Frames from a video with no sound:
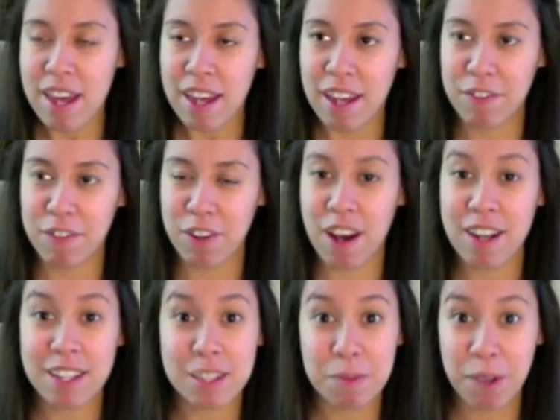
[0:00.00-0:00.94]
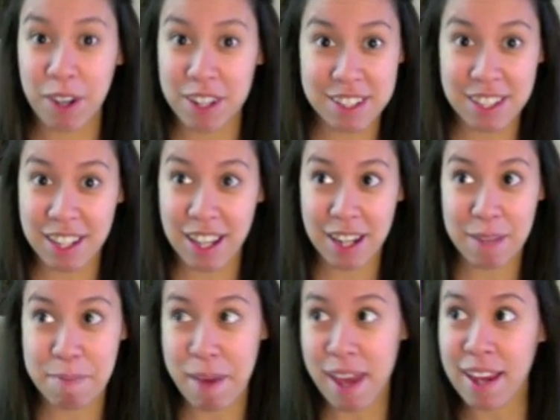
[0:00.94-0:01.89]
if you're not experiencing any
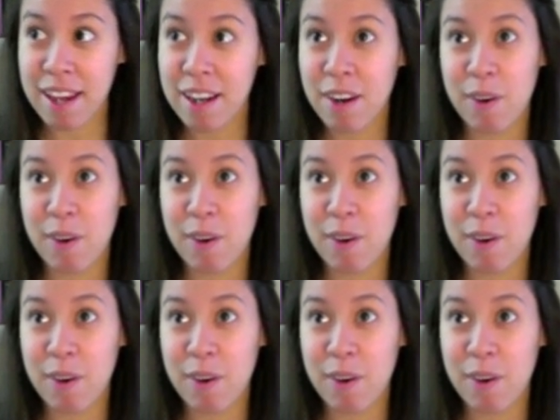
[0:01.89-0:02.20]
pain